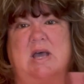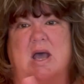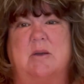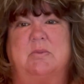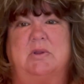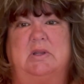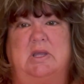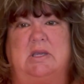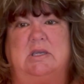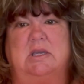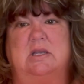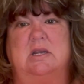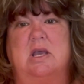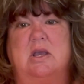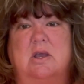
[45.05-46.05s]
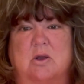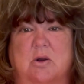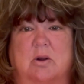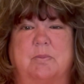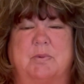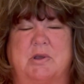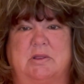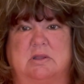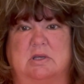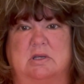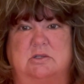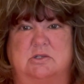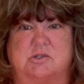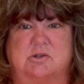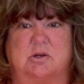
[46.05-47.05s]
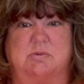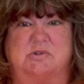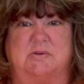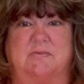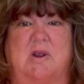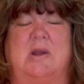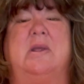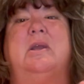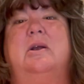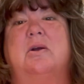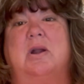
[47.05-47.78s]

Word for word: I will link it or put the description right here.